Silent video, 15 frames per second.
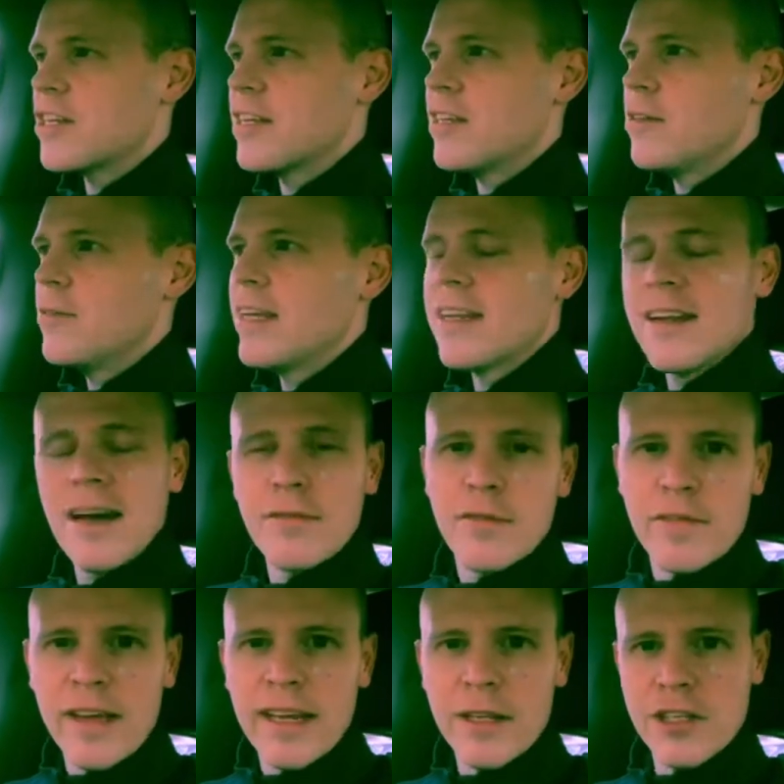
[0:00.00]
you need another
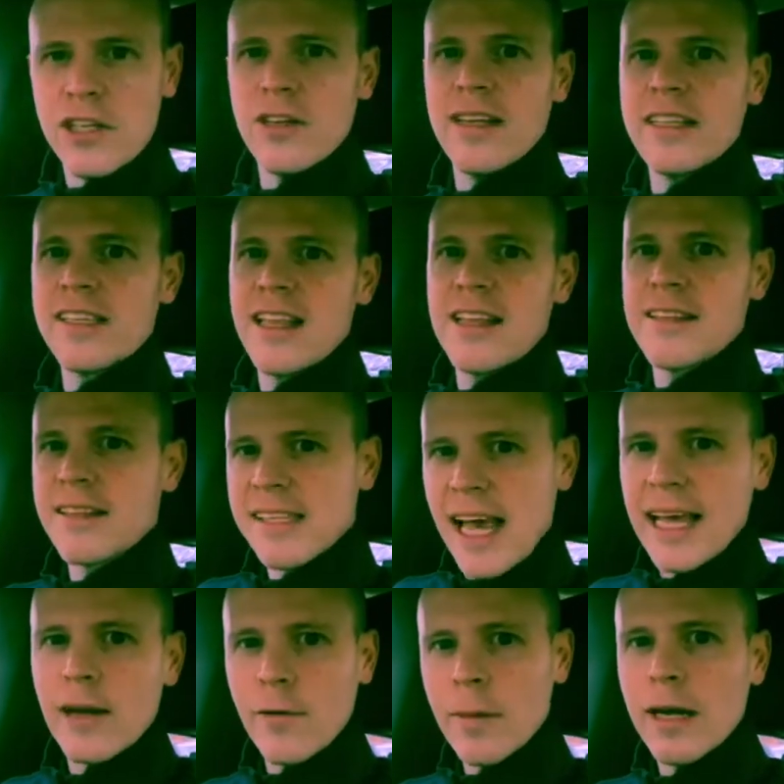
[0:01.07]
fitting, so you need to then
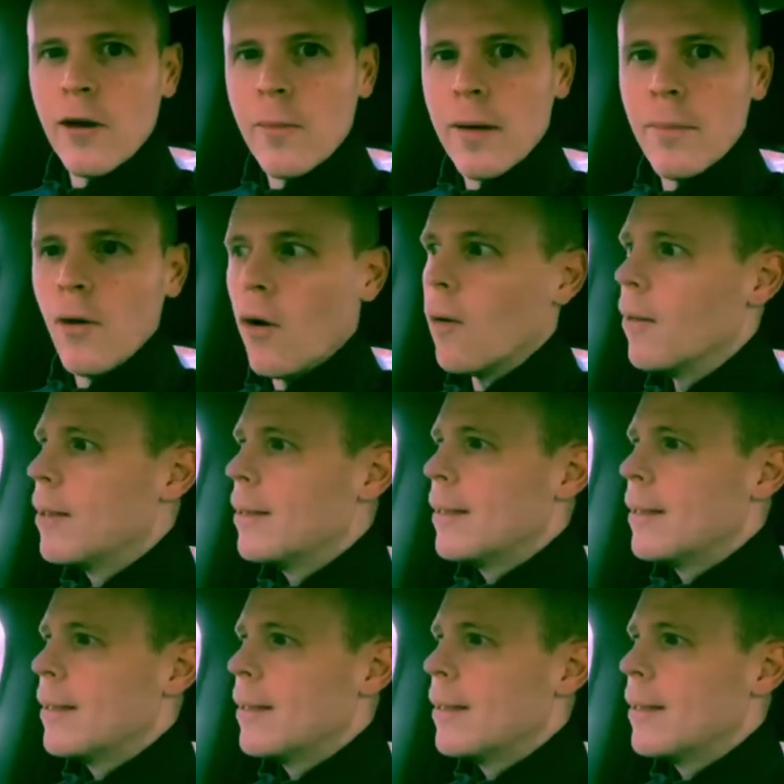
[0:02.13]
tailor them a little bit more.